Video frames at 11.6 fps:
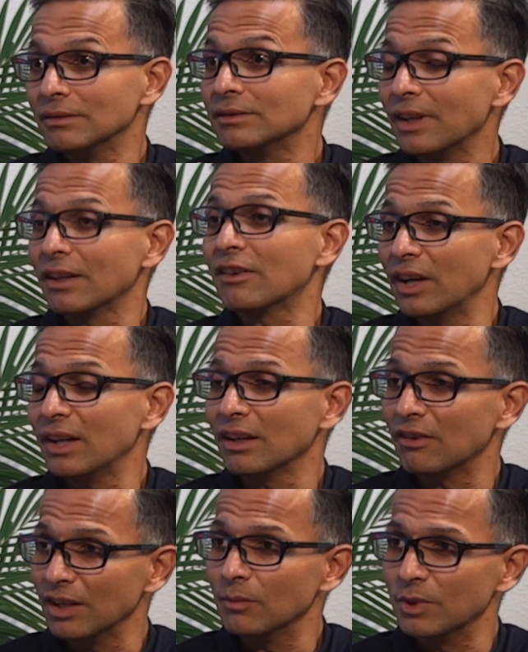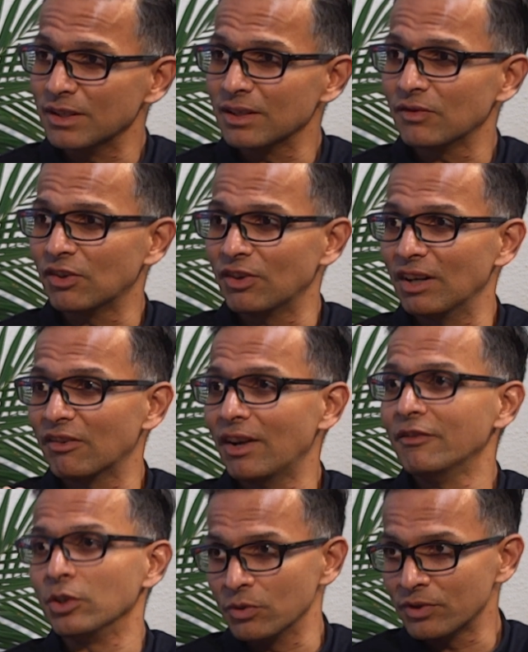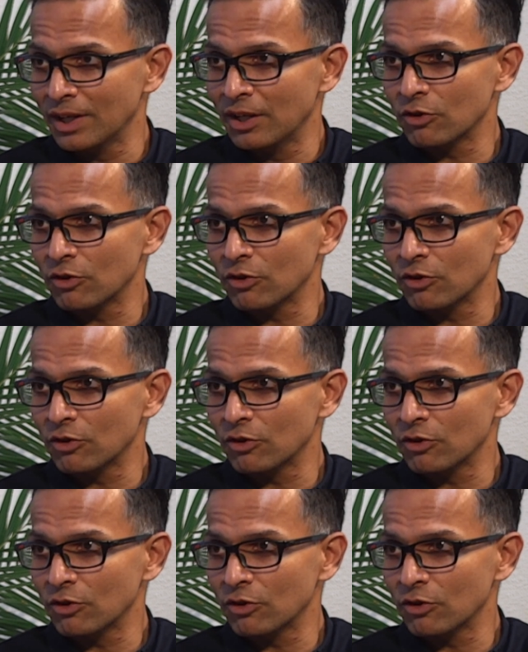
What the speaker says: and creating a real business with real revenues.